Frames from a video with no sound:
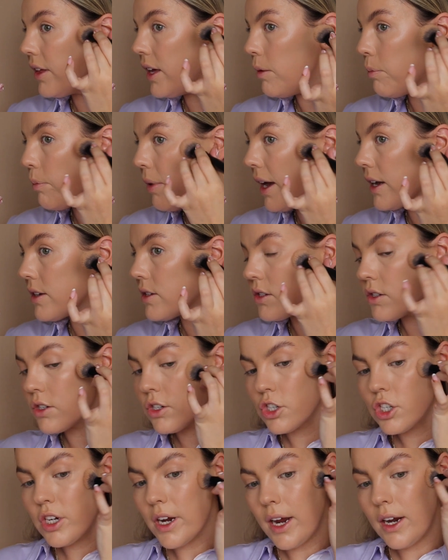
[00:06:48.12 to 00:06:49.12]
the best
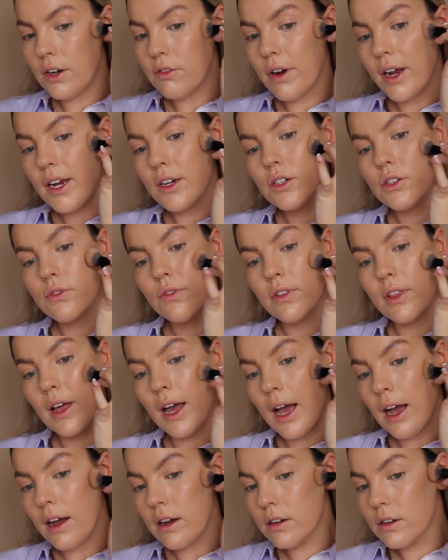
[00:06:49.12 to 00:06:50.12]
shade range for
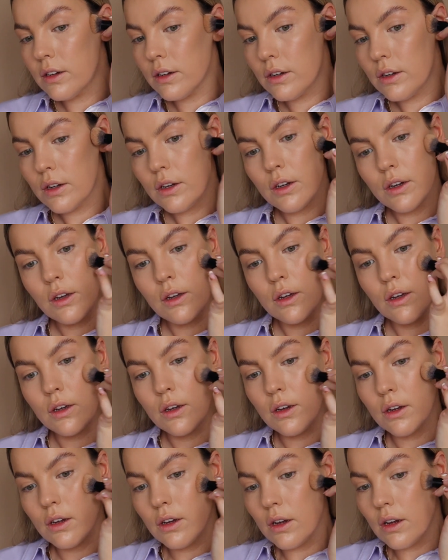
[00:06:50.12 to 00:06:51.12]
that,
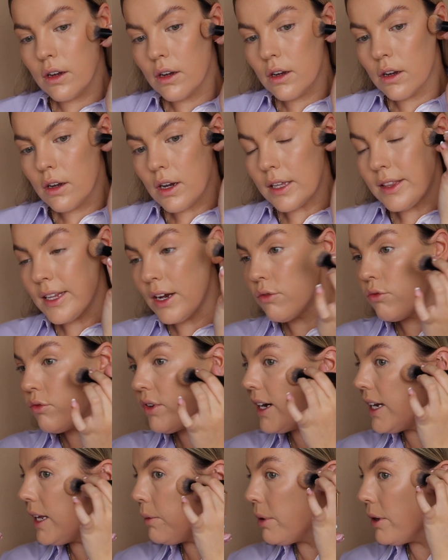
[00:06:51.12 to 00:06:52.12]
and they're
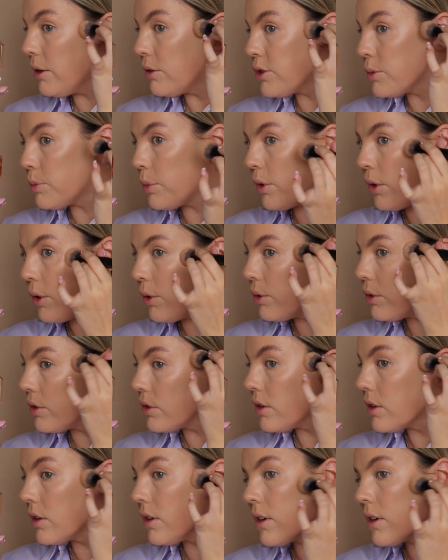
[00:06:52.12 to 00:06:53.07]
really buildable,